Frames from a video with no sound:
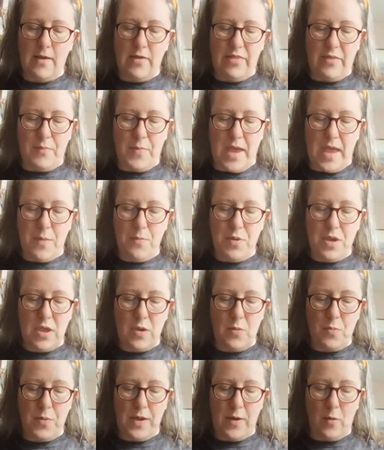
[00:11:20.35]
The paper
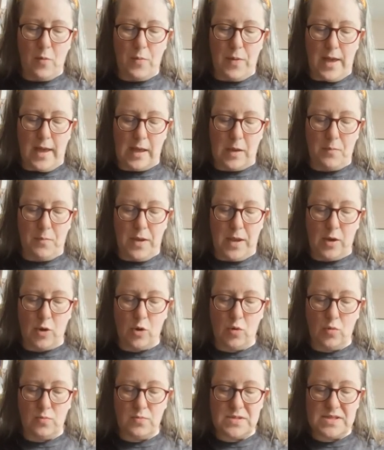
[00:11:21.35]
you peel back
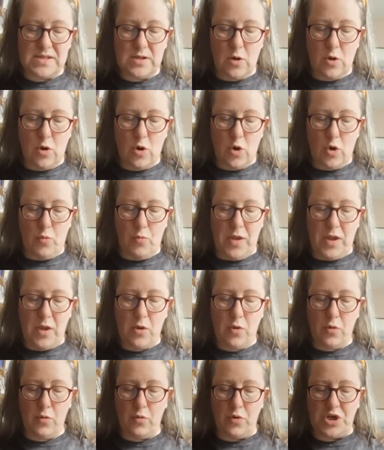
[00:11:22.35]
becomes
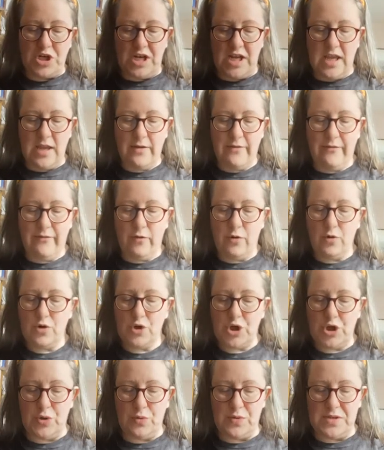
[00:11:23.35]
omikuji,
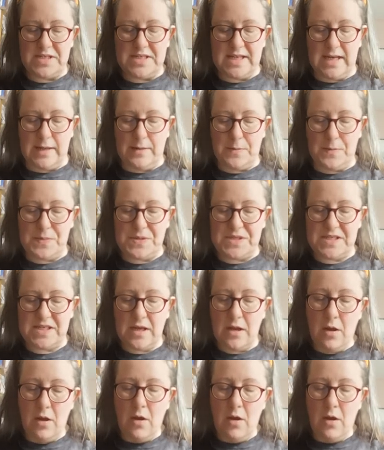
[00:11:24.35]
fortune slips,